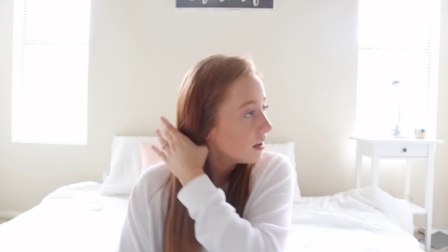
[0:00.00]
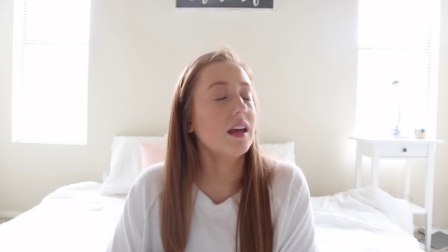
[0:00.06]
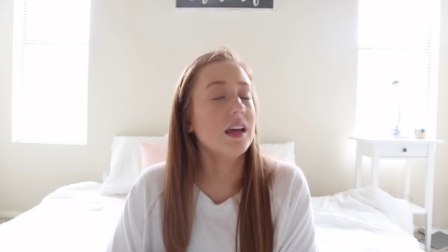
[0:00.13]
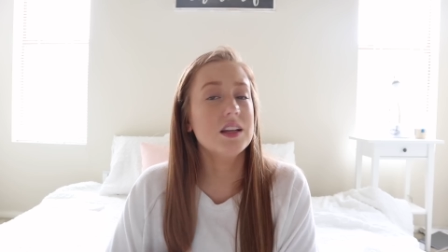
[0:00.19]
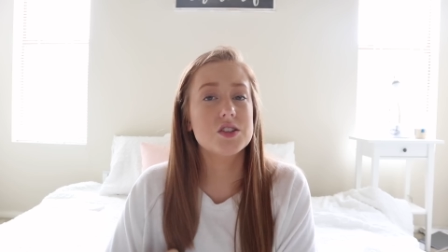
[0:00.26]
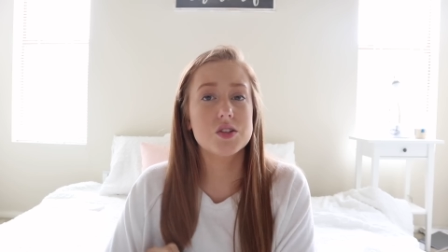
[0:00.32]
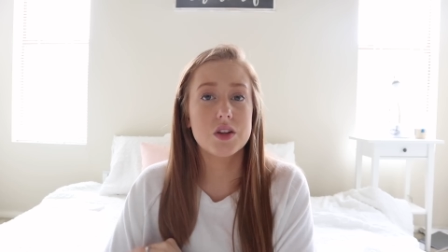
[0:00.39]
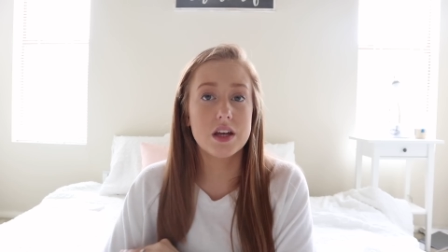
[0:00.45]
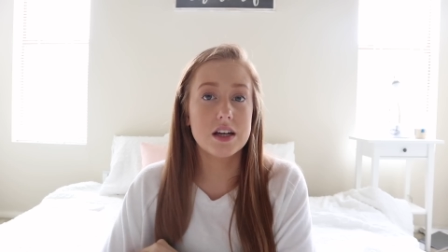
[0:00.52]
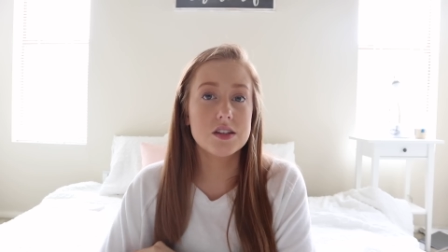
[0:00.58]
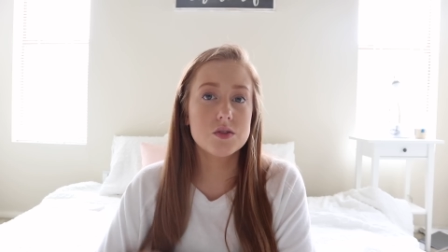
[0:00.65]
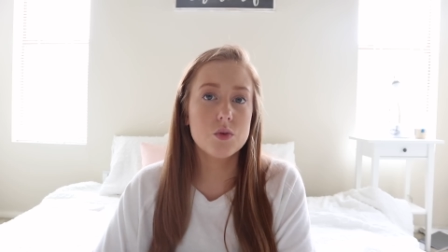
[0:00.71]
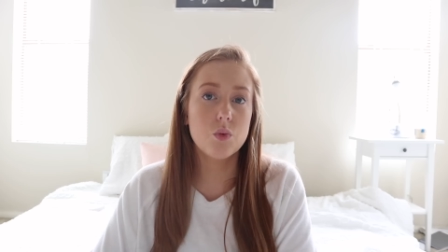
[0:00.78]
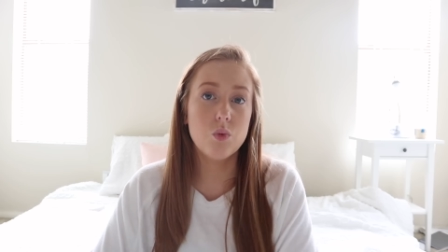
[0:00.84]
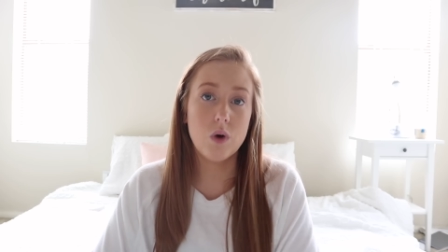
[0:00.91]
And so
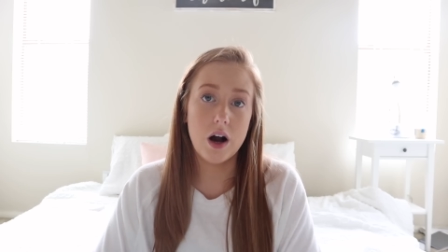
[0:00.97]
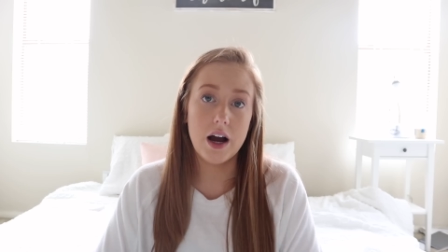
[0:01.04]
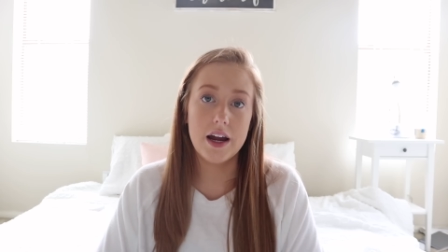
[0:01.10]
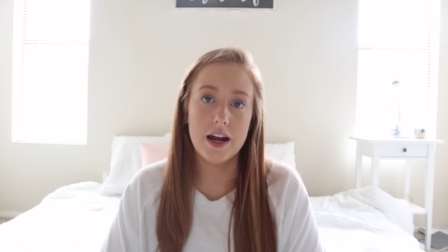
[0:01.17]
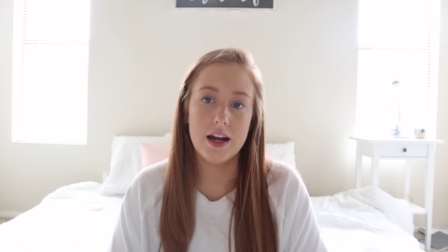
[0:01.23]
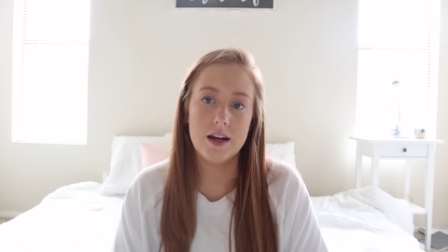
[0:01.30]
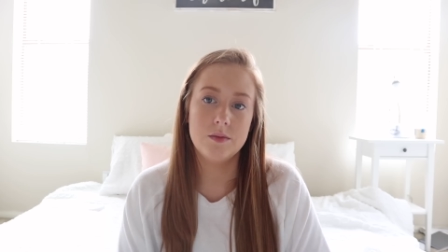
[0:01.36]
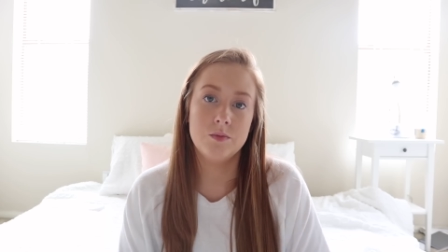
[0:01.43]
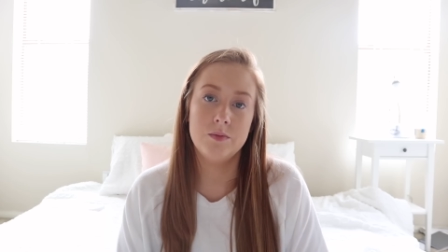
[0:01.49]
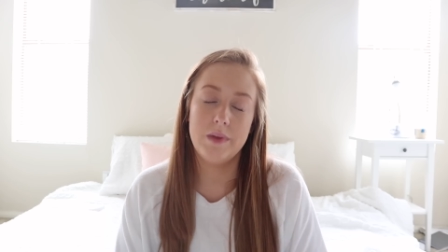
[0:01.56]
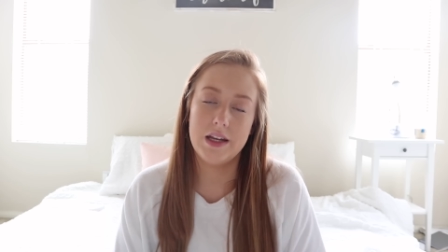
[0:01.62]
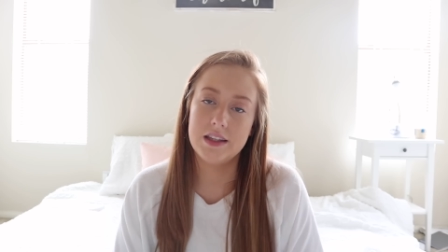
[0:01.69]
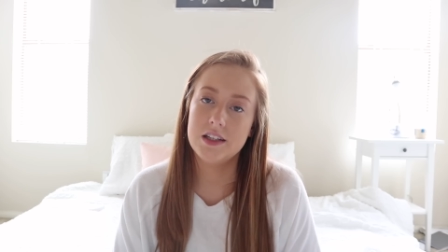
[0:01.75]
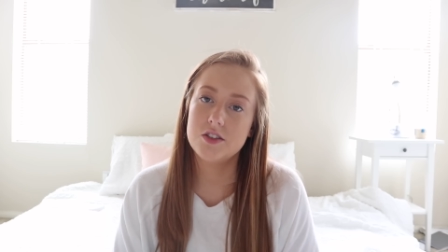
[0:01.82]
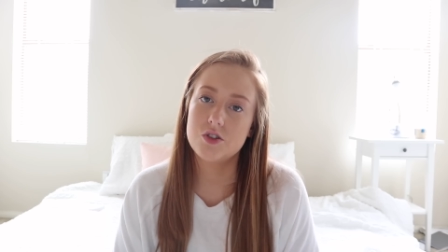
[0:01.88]
that's why I'm
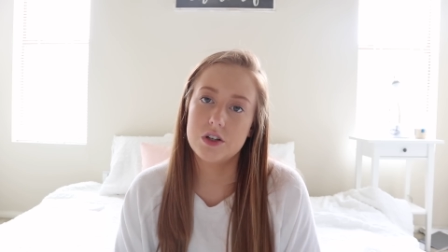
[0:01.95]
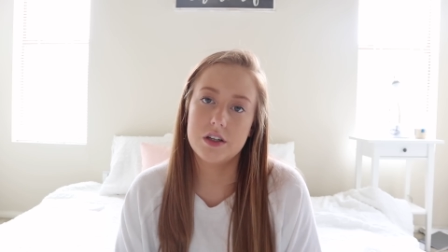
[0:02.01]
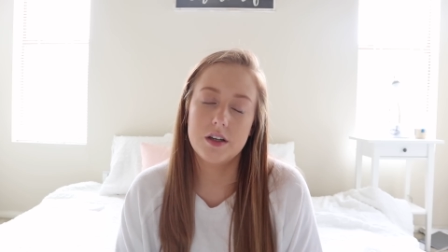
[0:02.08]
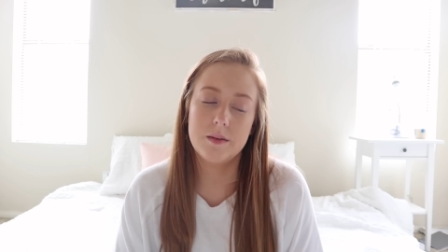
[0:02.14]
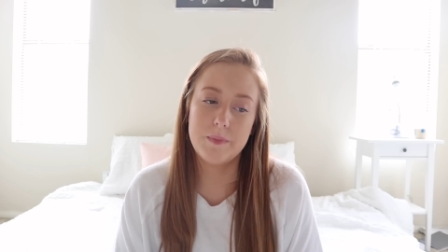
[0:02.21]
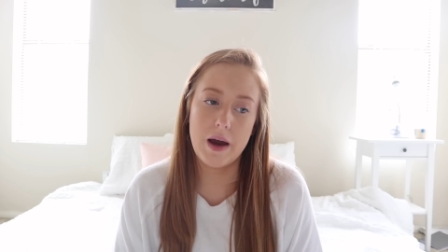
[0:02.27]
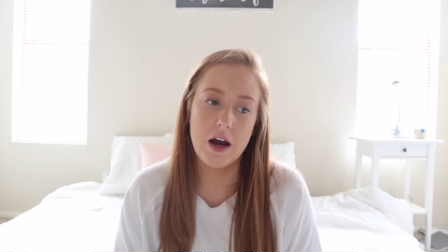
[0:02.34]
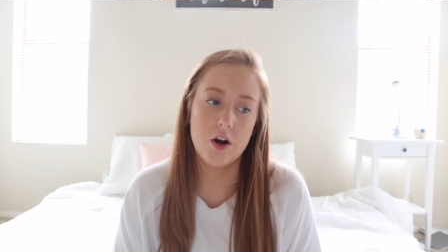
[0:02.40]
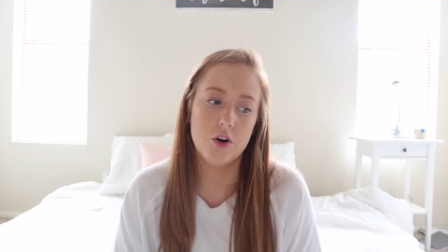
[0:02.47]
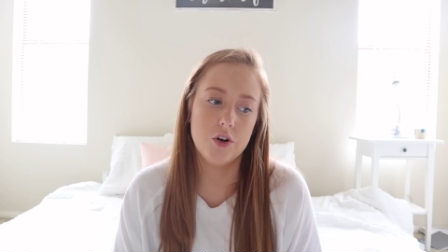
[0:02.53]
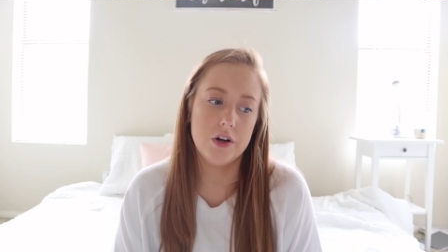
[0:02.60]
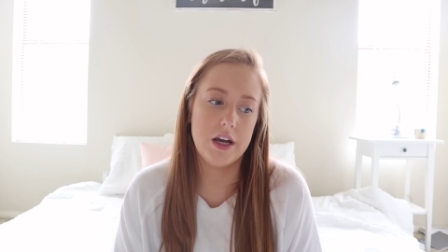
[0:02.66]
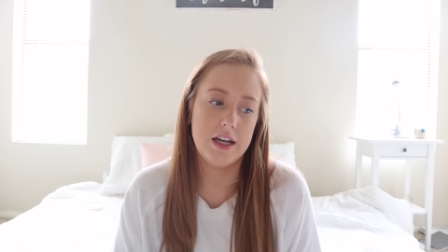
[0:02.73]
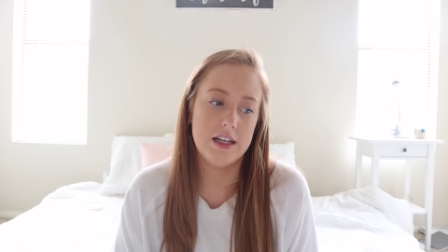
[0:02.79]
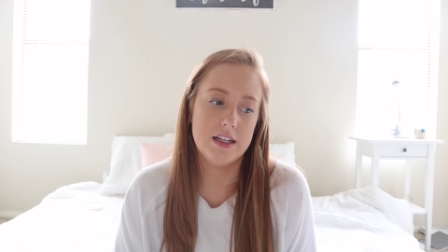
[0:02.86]
mainly drinking
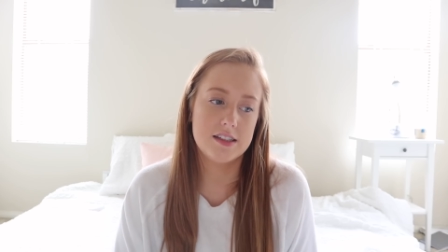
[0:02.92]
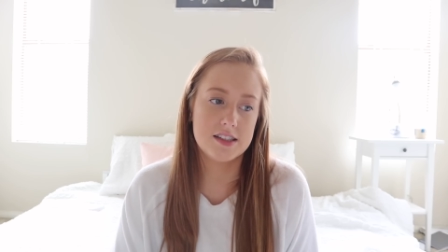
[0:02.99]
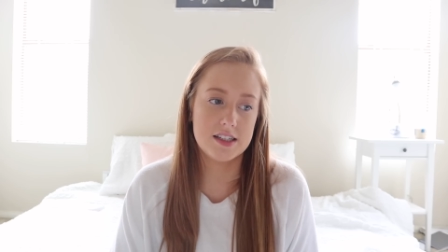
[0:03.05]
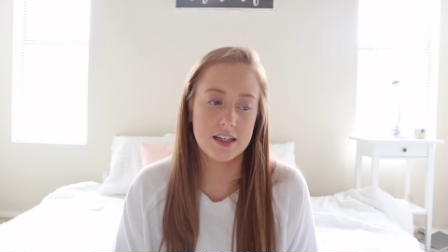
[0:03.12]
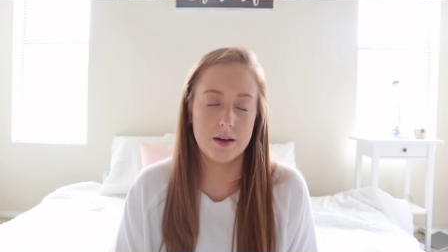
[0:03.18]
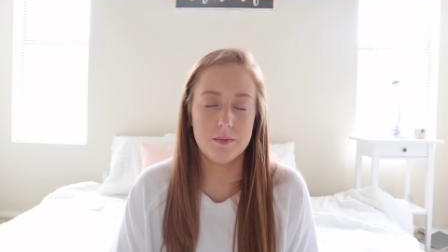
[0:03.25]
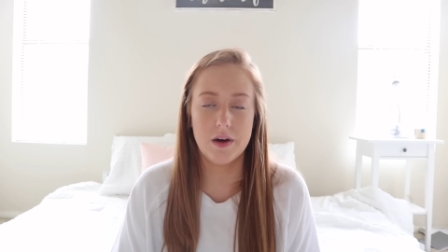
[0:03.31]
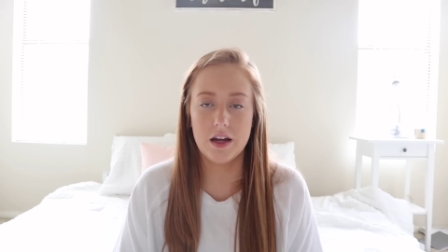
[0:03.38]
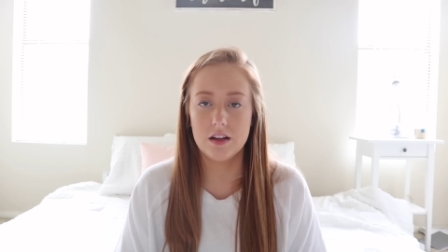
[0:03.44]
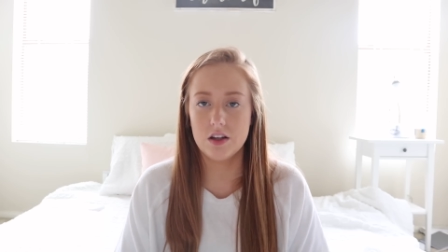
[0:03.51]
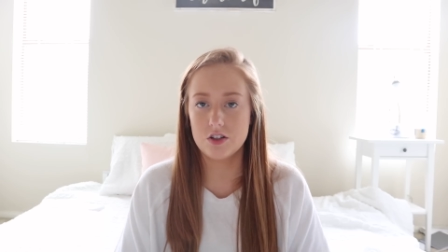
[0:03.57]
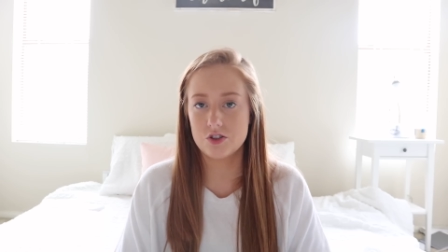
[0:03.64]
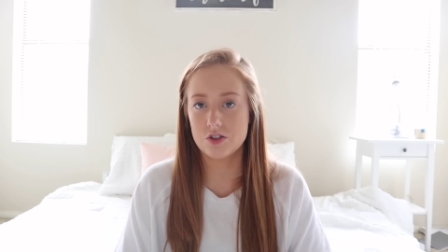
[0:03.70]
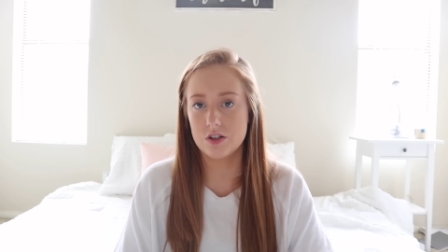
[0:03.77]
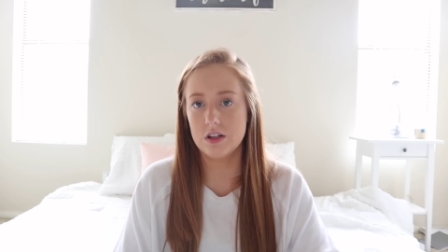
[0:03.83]
Powerade. It's to get my
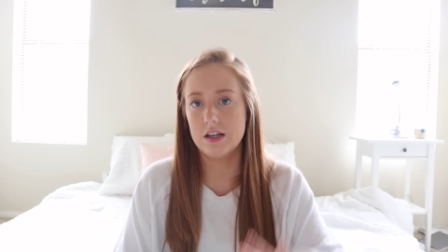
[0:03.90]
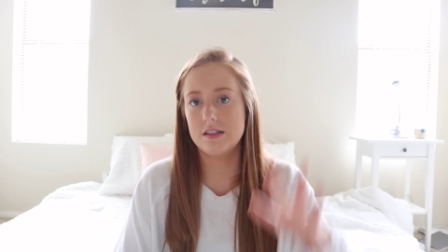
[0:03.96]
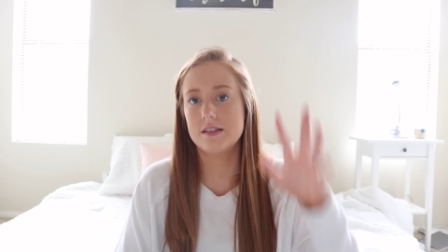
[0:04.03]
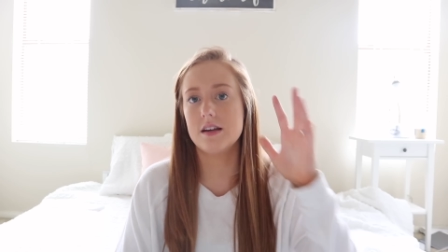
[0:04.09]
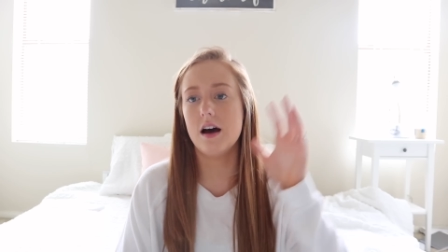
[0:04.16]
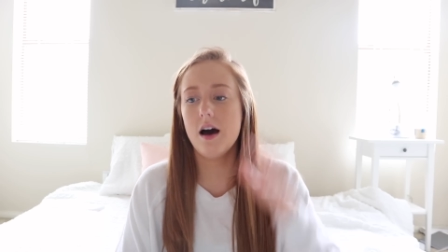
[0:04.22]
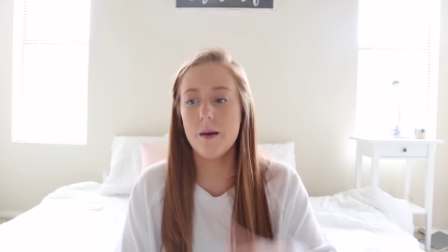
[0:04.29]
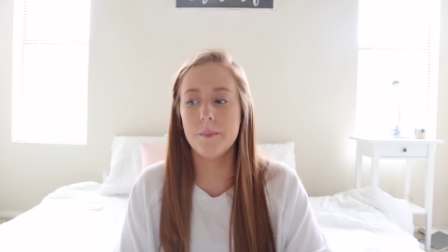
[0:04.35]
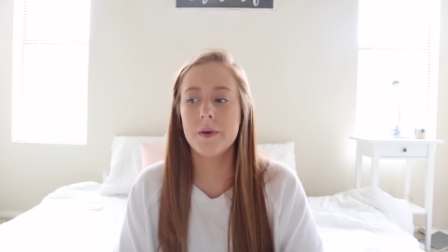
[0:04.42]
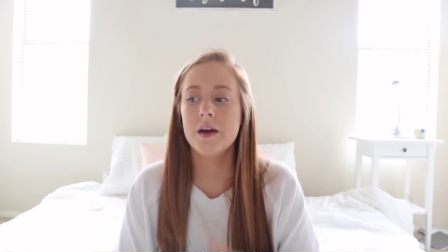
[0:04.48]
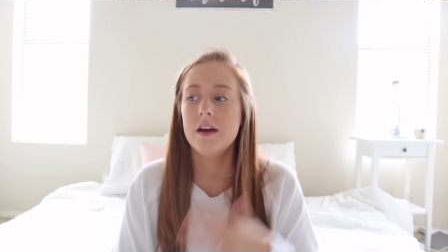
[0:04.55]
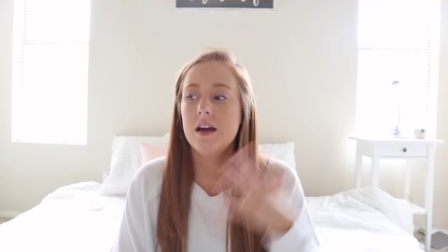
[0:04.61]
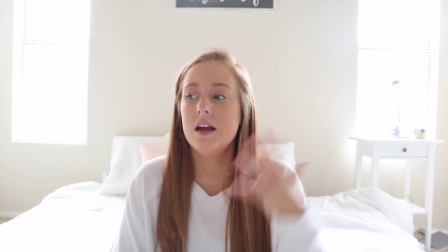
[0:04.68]
electrolytes up,